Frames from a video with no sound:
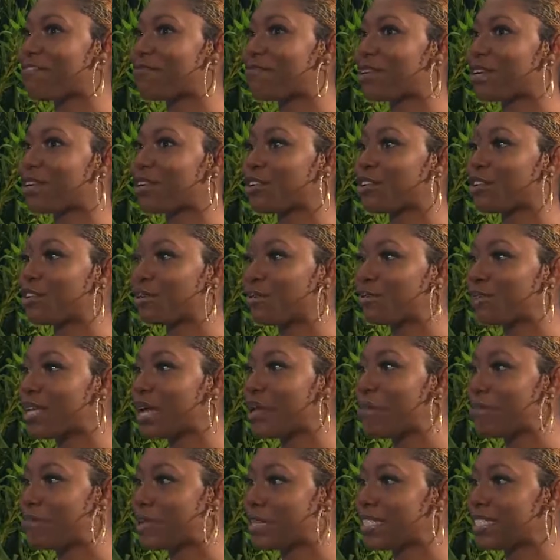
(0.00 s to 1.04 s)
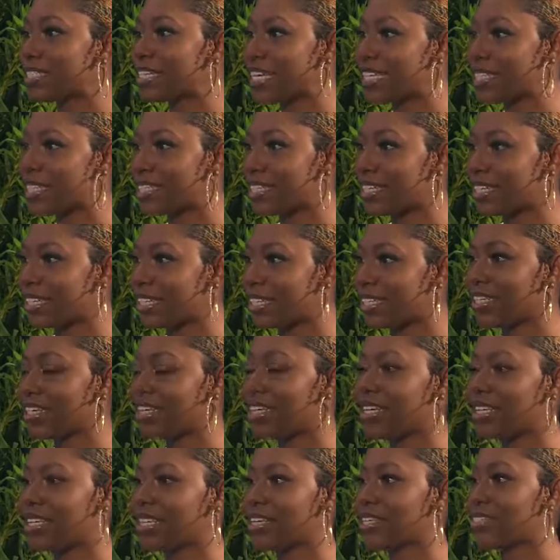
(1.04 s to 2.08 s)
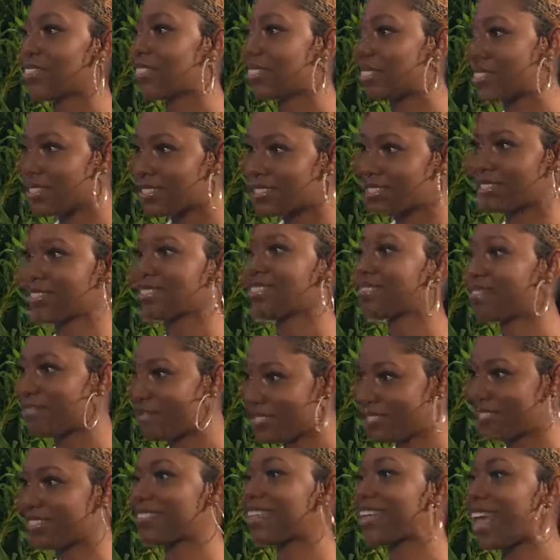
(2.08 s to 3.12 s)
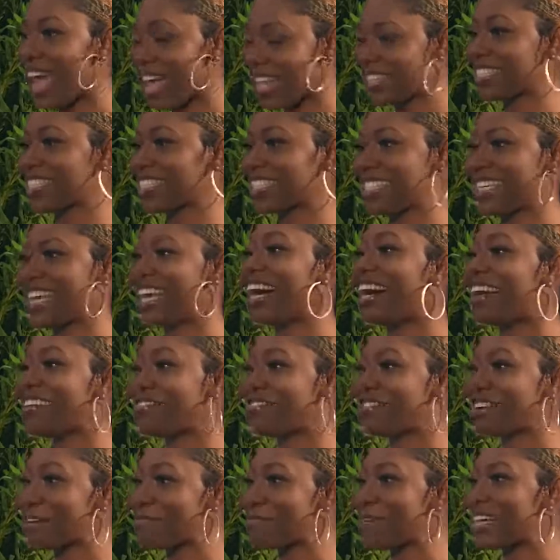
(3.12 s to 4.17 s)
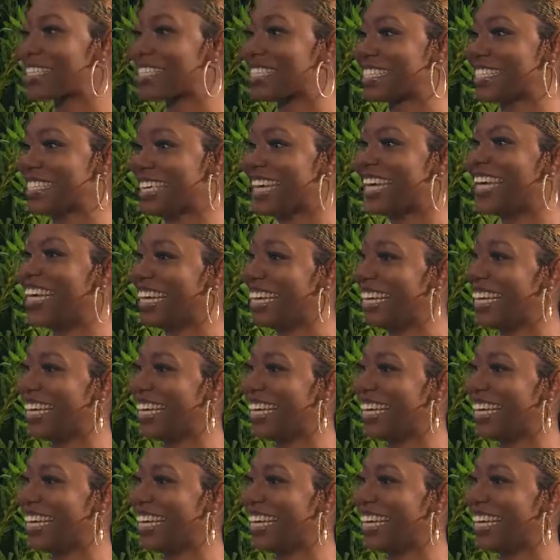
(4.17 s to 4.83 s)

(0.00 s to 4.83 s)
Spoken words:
I've been groomed and built into this entity of capacity.